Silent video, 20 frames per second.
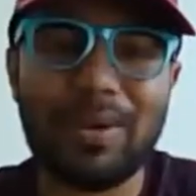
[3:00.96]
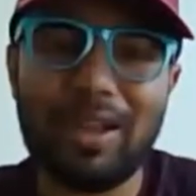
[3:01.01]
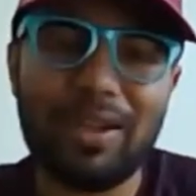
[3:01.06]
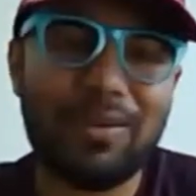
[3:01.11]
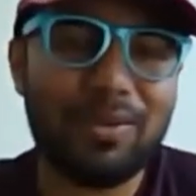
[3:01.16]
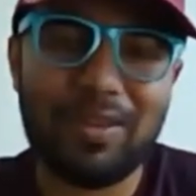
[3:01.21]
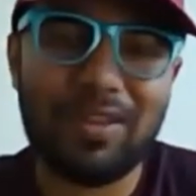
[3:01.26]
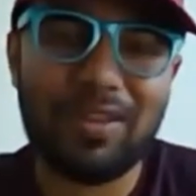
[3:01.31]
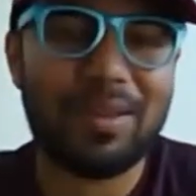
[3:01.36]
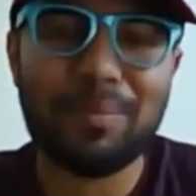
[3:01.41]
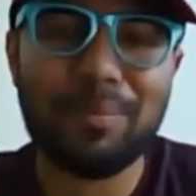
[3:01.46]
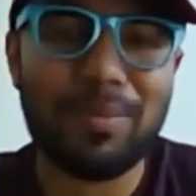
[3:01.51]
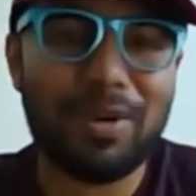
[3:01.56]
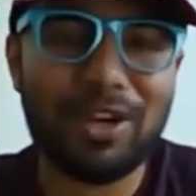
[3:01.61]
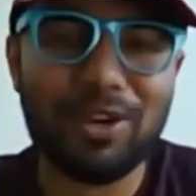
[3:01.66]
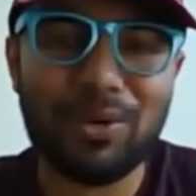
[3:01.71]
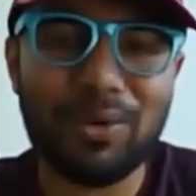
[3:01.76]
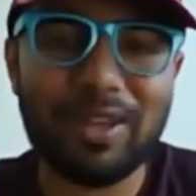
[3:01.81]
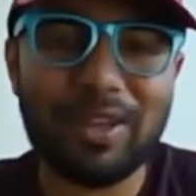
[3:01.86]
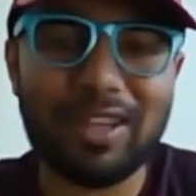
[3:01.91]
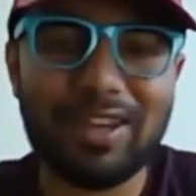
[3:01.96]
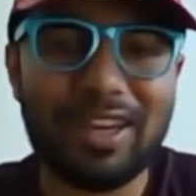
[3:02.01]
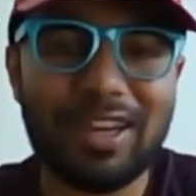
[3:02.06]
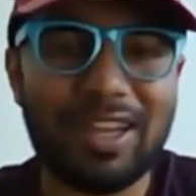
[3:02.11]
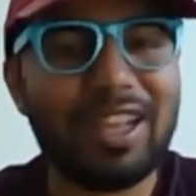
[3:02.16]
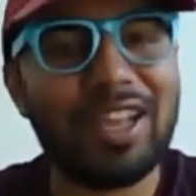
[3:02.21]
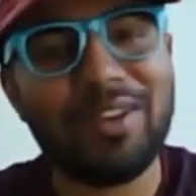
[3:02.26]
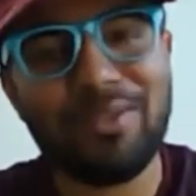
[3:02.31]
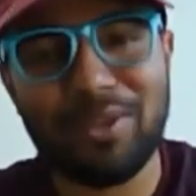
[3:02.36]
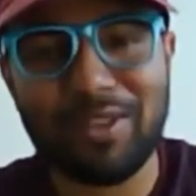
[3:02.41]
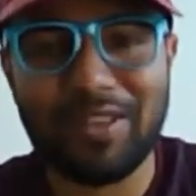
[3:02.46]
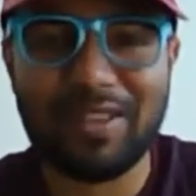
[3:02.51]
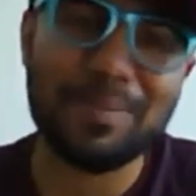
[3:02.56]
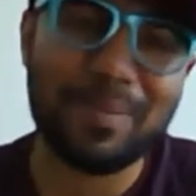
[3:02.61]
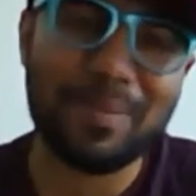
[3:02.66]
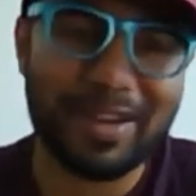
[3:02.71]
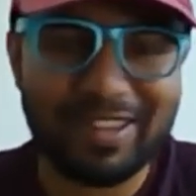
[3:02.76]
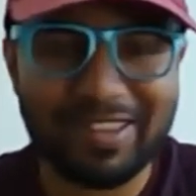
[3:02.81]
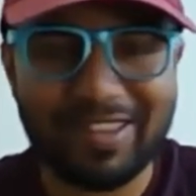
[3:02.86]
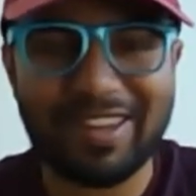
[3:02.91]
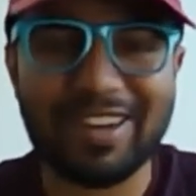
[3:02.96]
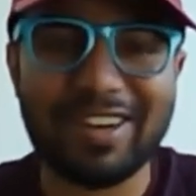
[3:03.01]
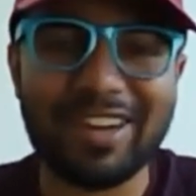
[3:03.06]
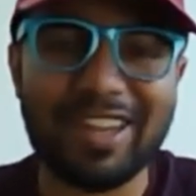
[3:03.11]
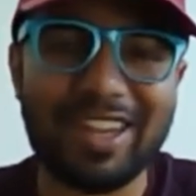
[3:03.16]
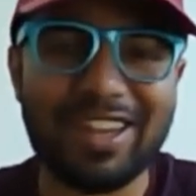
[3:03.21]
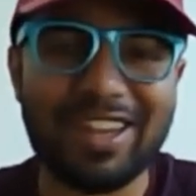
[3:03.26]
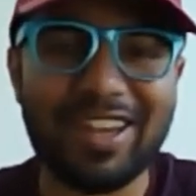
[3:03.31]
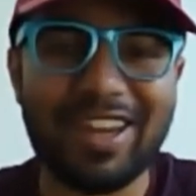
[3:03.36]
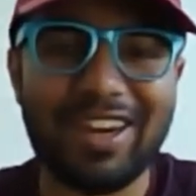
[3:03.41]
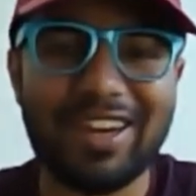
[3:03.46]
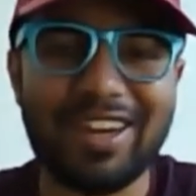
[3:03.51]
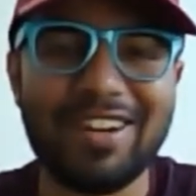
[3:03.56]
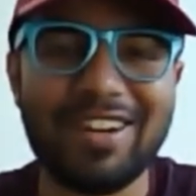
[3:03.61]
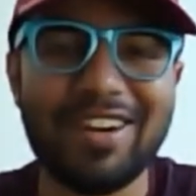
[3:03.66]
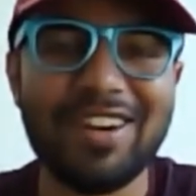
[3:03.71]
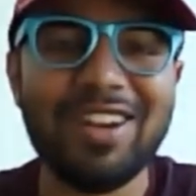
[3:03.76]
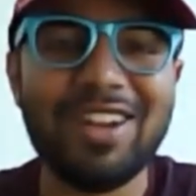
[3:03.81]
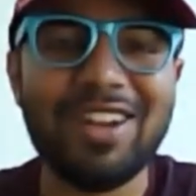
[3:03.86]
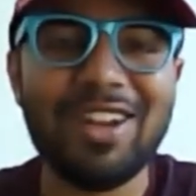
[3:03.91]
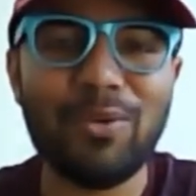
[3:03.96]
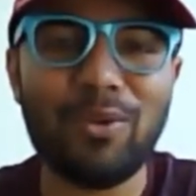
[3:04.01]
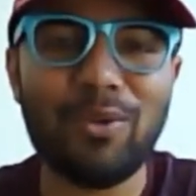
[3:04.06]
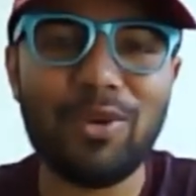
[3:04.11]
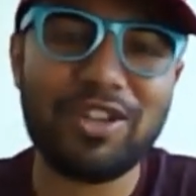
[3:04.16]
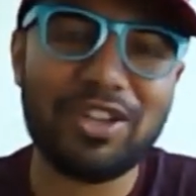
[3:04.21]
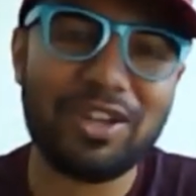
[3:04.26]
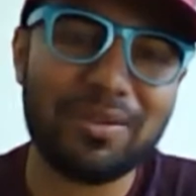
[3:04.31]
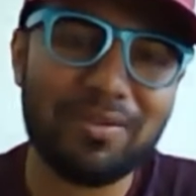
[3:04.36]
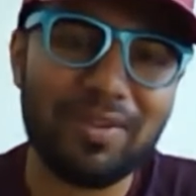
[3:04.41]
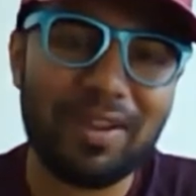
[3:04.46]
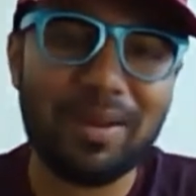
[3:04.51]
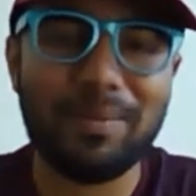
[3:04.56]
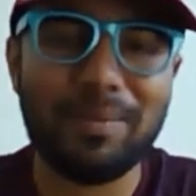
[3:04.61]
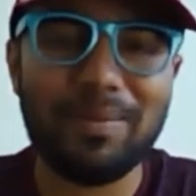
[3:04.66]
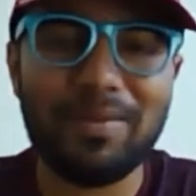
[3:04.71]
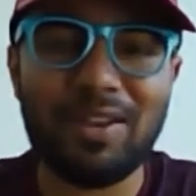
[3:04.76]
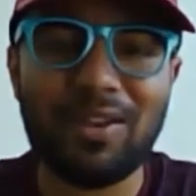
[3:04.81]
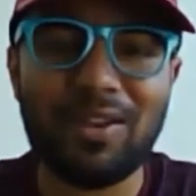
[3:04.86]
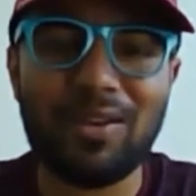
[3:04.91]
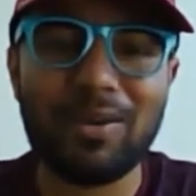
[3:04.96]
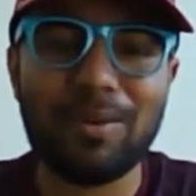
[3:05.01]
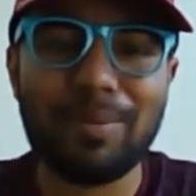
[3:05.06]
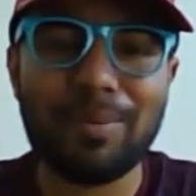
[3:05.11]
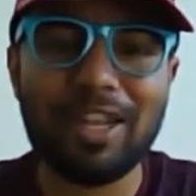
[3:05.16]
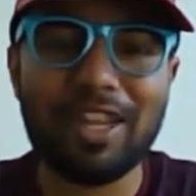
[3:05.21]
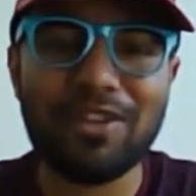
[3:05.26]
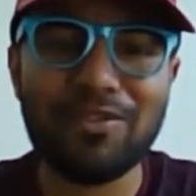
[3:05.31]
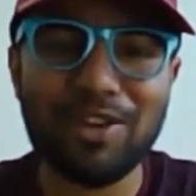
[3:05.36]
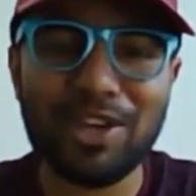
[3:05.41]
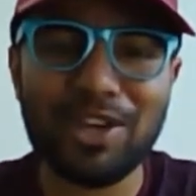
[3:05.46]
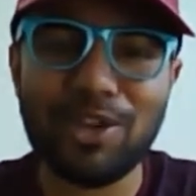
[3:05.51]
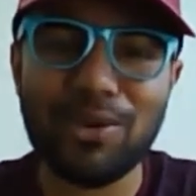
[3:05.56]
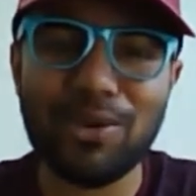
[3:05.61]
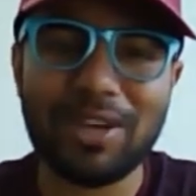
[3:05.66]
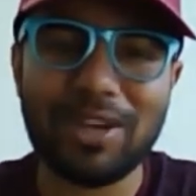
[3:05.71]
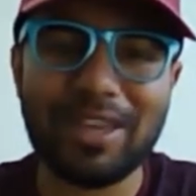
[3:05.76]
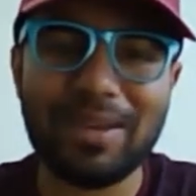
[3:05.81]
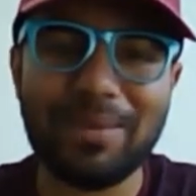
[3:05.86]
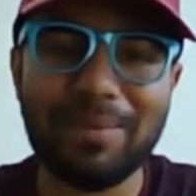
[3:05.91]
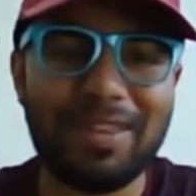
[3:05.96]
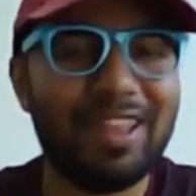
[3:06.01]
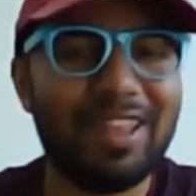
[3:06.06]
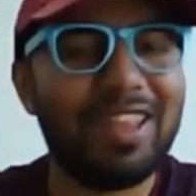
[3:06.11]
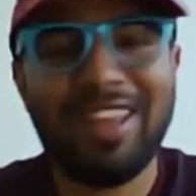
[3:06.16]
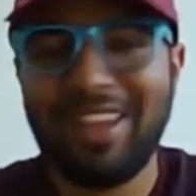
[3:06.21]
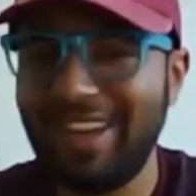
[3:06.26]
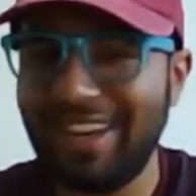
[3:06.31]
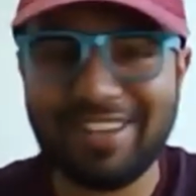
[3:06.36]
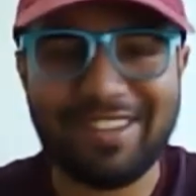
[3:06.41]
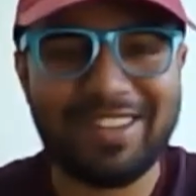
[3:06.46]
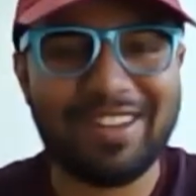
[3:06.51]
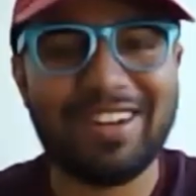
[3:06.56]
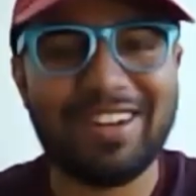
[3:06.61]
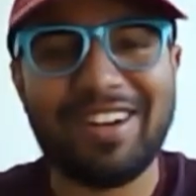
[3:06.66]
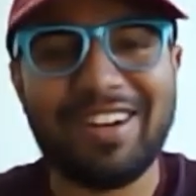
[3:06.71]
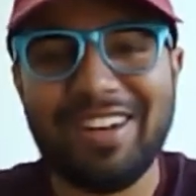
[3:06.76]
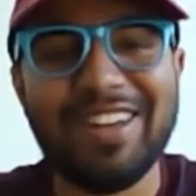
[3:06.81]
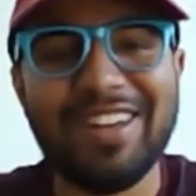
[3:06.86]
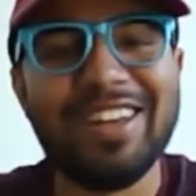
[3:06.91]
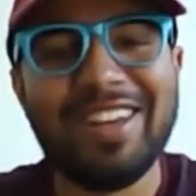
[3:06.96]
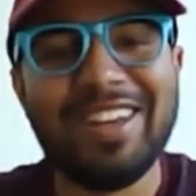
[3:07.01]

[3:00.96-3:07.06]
I was simply doing, like, I was simply studying and watching films or playing video games, etc.